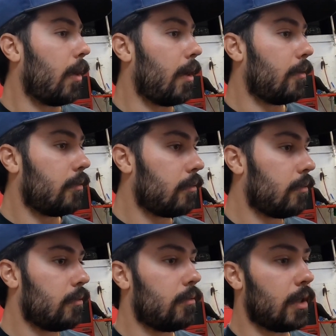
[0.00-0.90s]
But
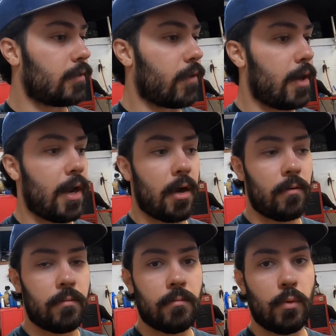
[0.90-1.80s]
as of right
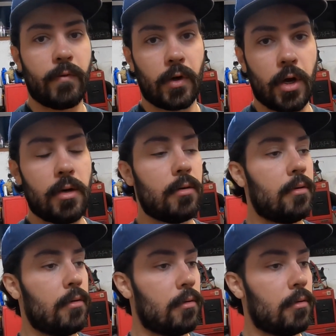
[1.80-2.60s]
now, moving good.